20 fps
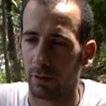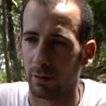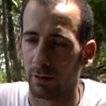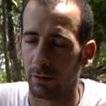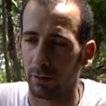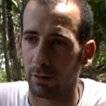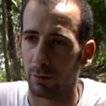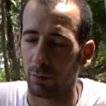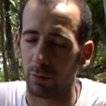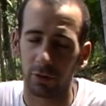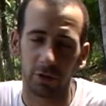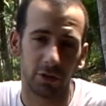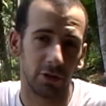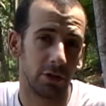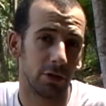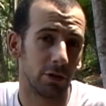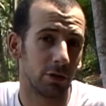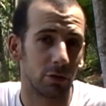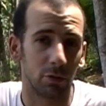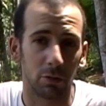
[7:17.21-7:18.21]
But he
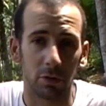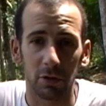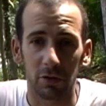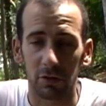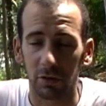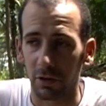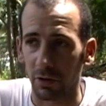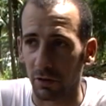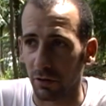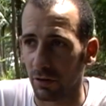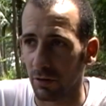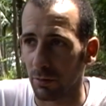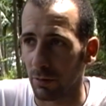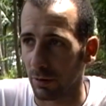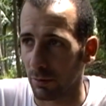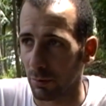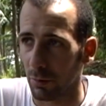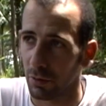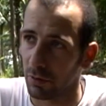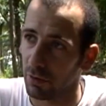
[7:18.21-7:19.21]
didn't do anything in Tibet,
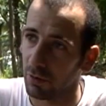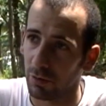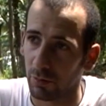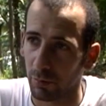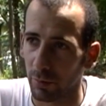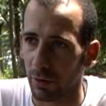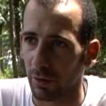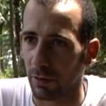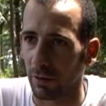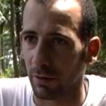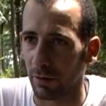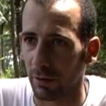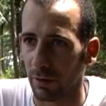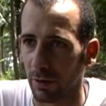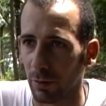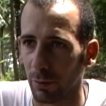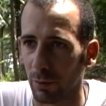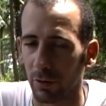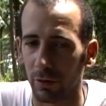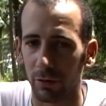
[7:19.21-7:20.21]
but he spent
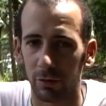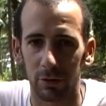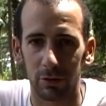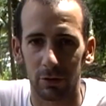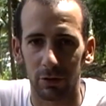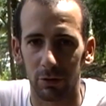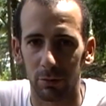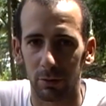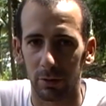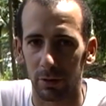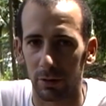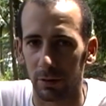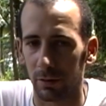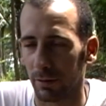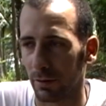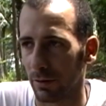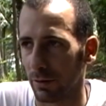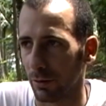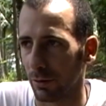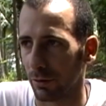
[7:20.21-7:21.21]
anyway 33
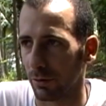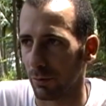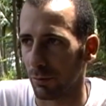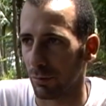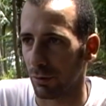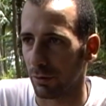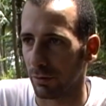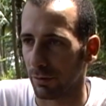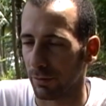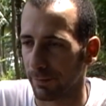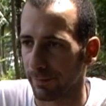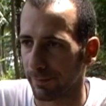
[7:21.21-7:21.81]
years in prison.